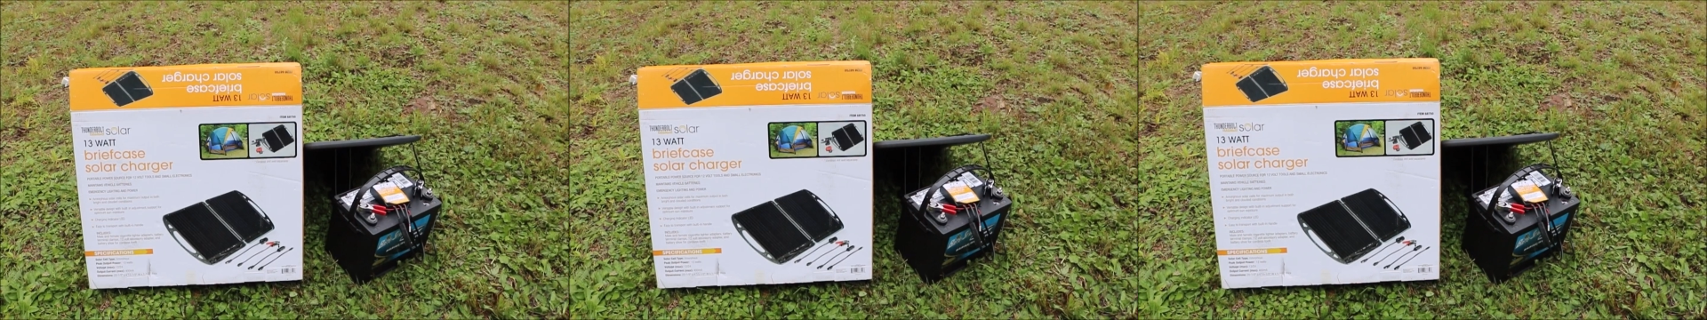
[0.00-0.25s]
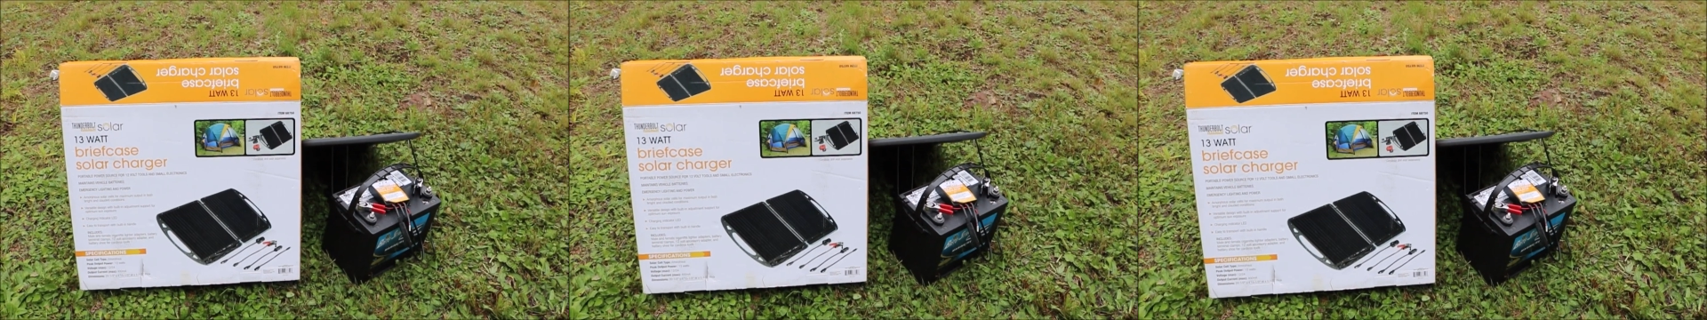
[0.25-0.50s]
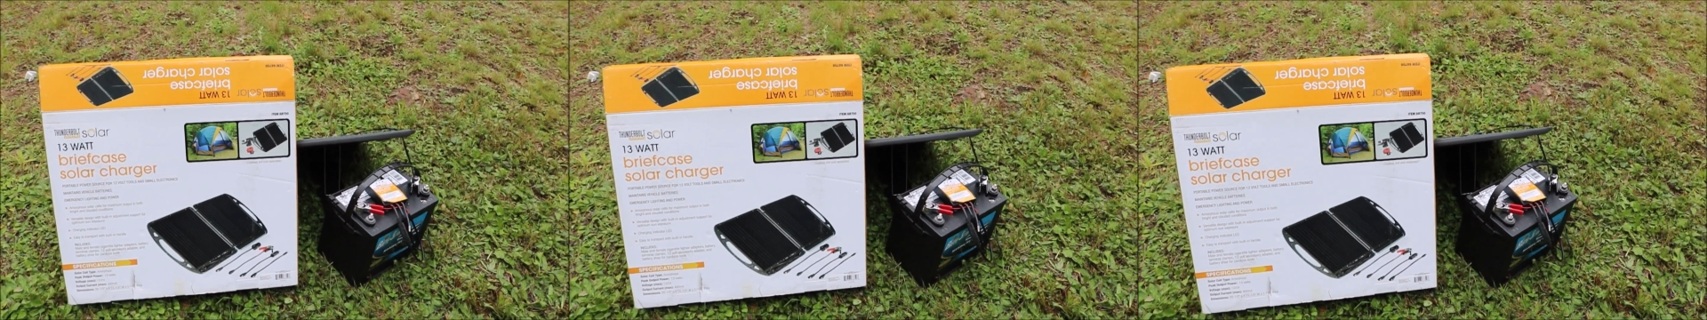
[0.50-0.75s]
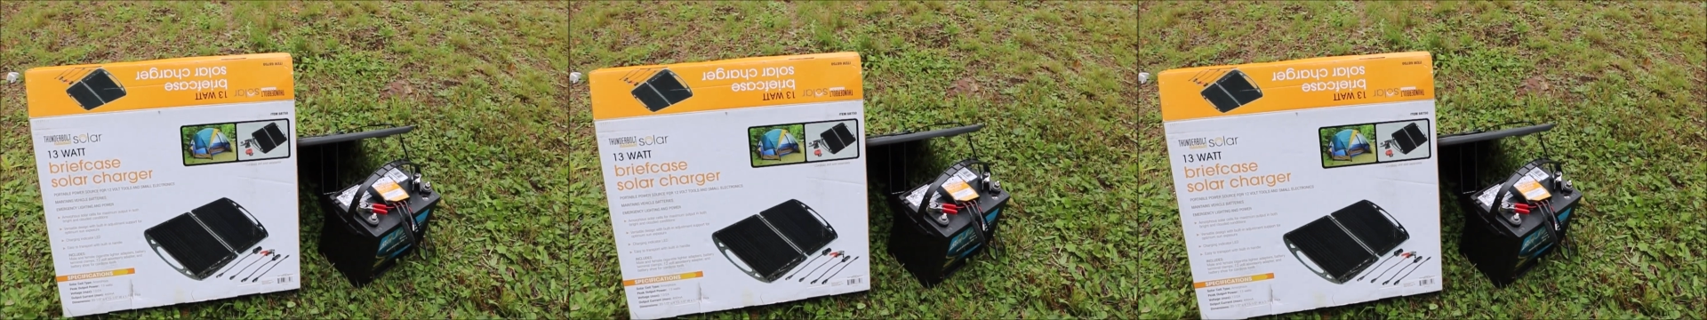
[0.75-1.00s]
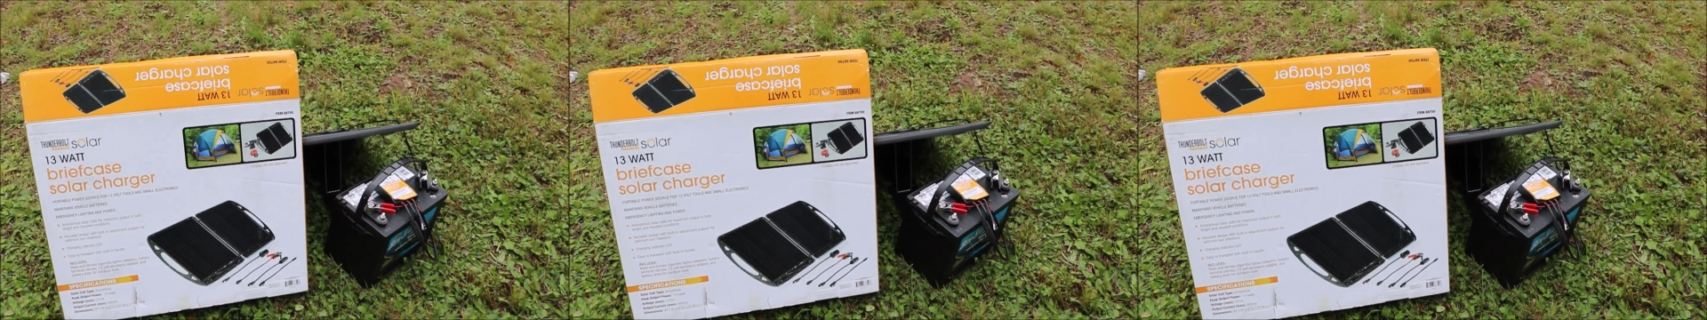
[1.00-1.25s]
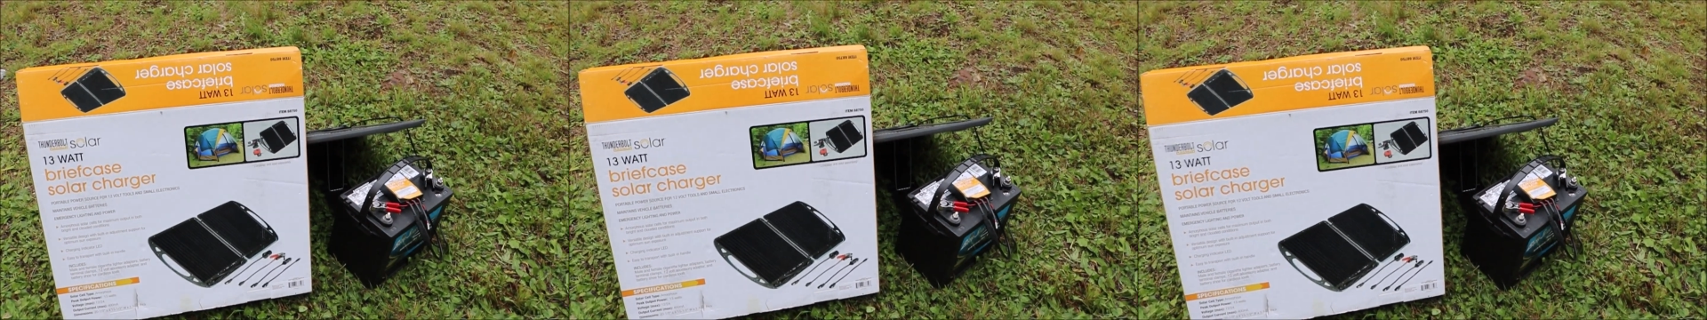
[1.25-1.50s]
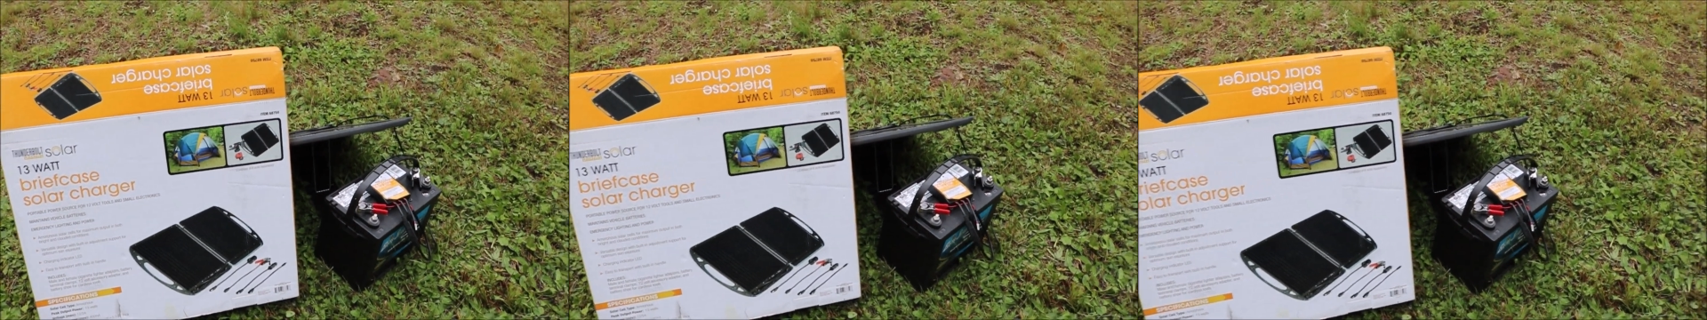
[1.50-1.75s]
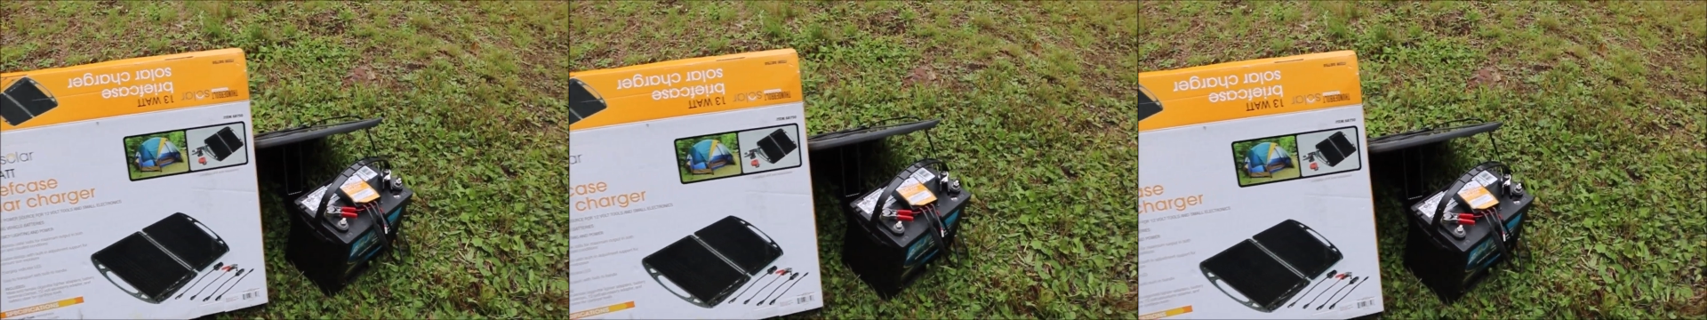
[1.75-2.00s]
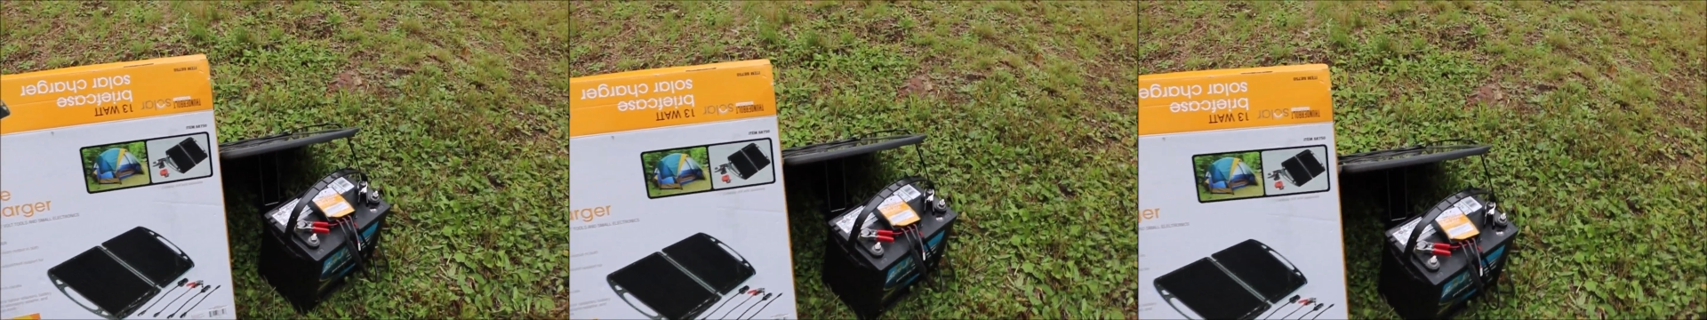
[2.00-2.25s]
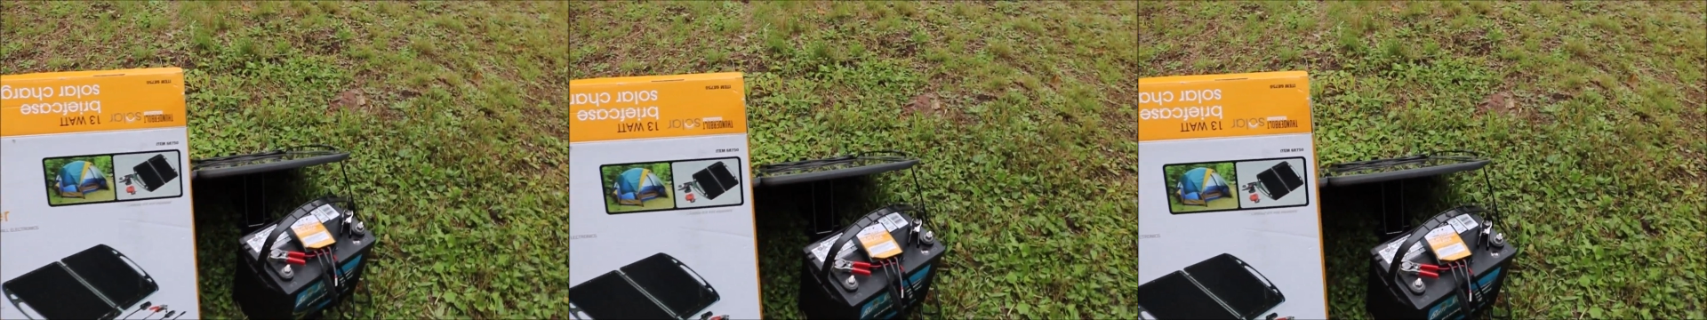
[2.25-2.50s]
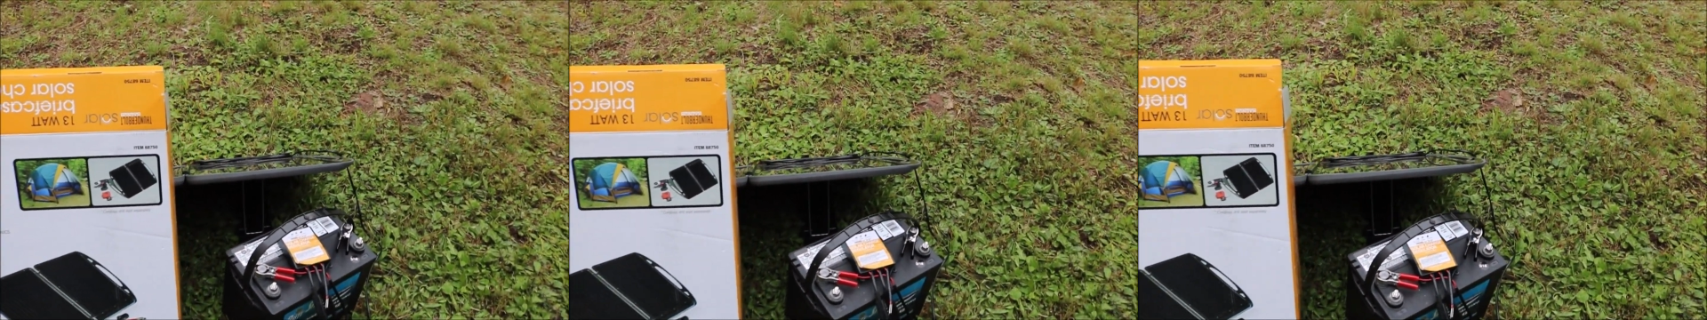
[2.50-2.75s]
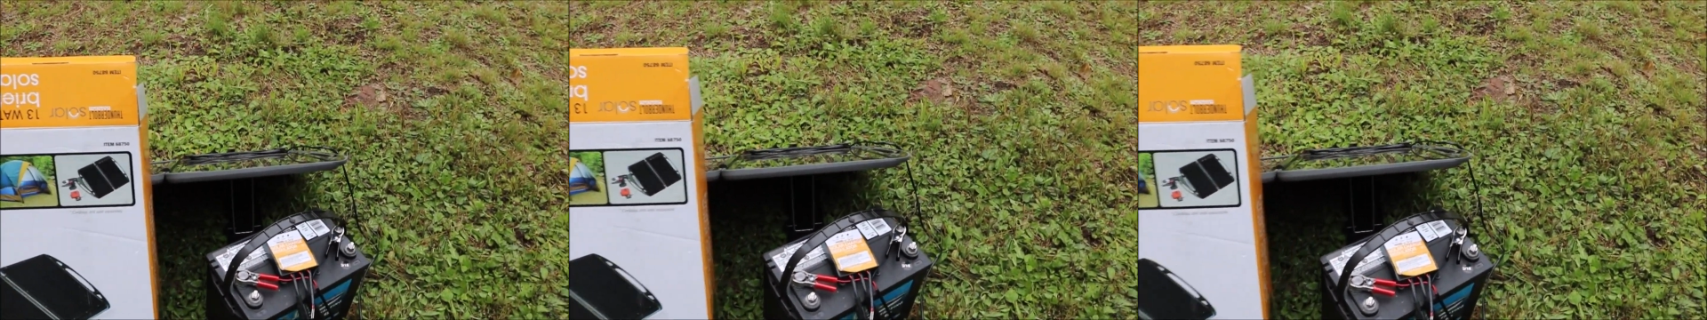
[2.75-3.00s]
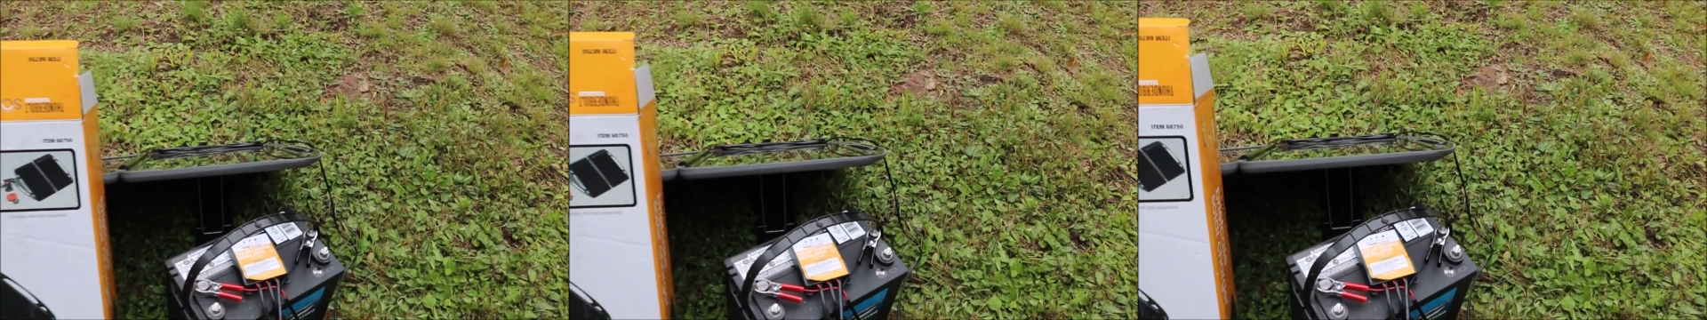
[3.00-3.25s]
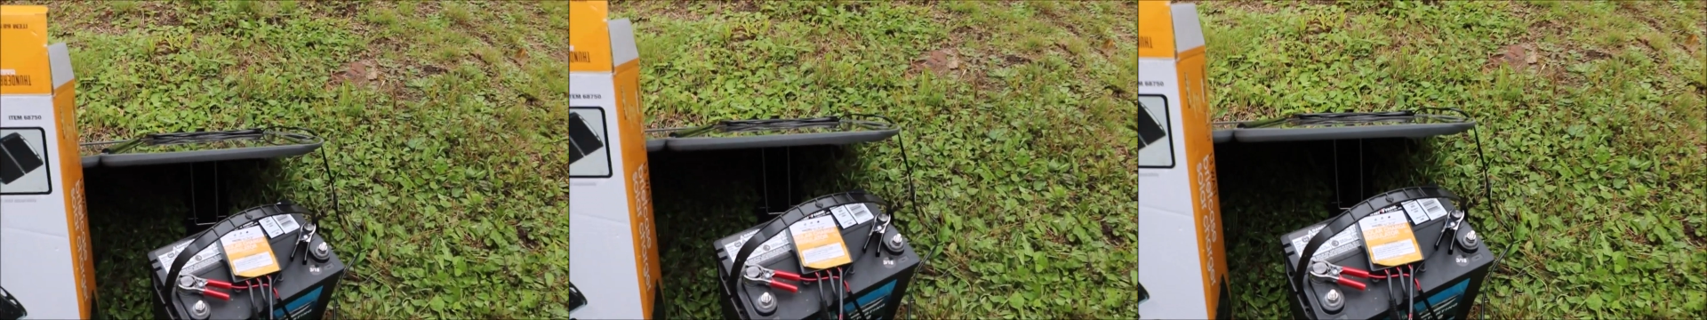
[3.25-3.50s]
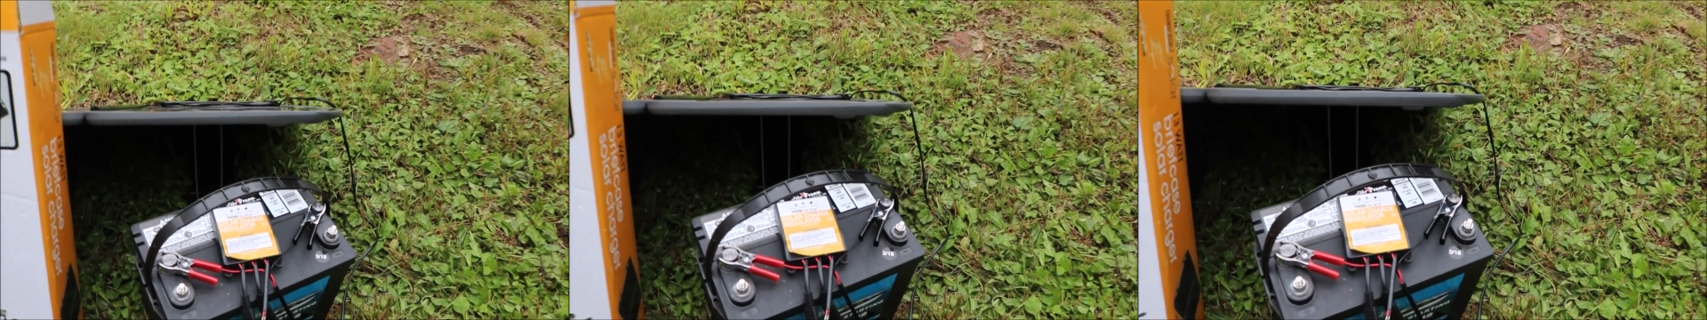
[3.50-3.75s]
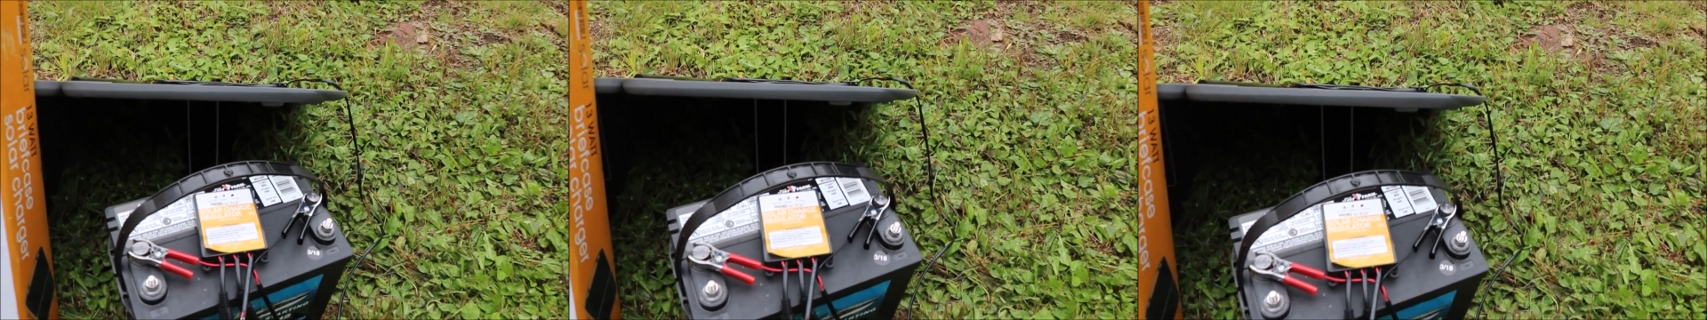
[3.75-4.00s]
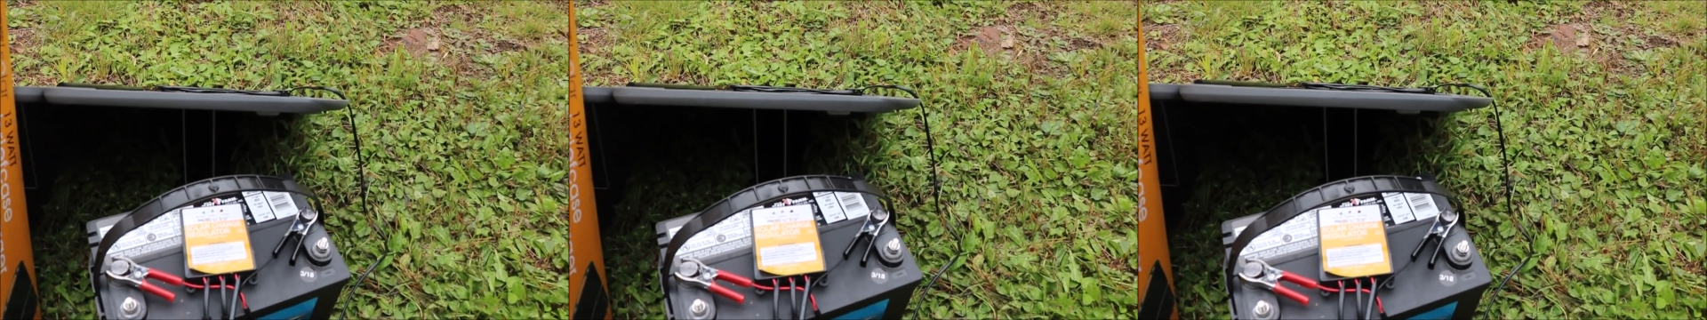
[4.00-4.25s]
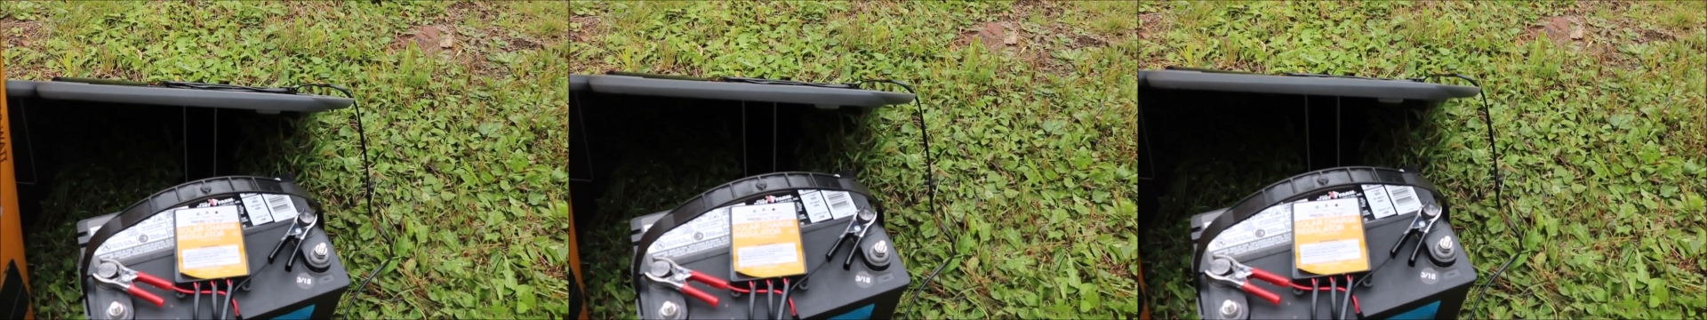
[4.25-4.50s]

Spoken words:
(no speaker visible)